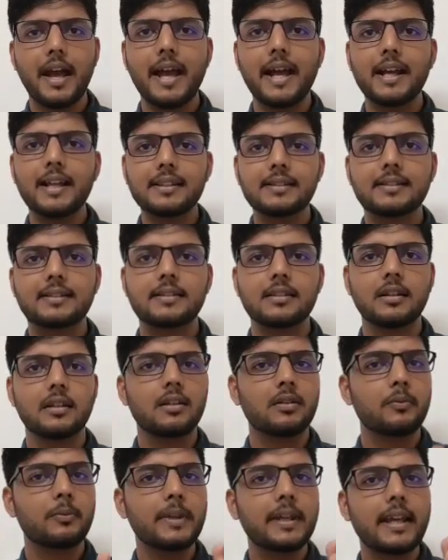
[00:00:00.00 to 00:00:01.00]
as
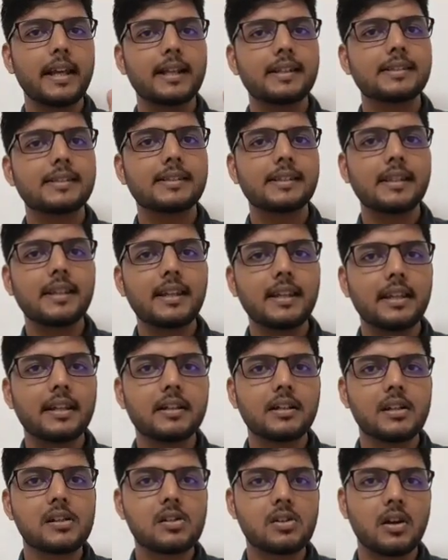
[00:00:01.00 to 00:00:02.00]
we can see
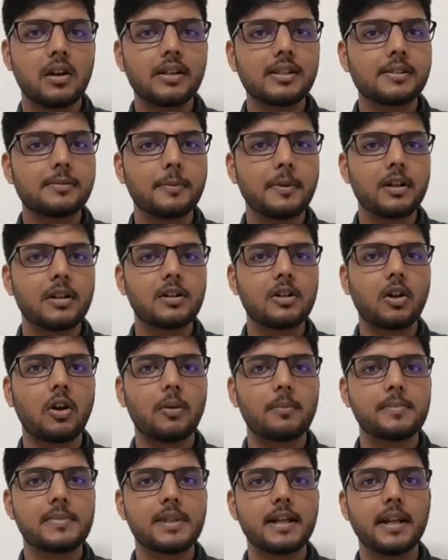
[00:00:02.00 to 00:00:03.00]
in the transparent
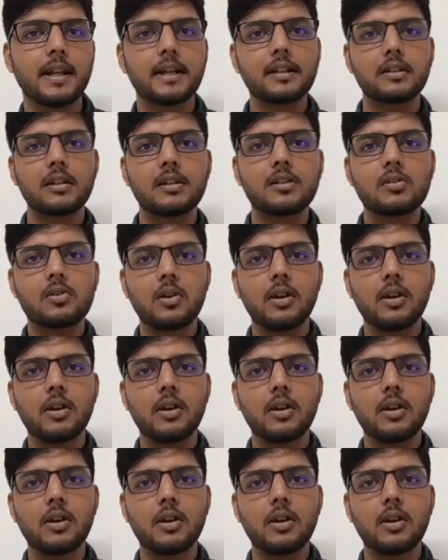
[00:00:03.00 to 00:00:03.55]
object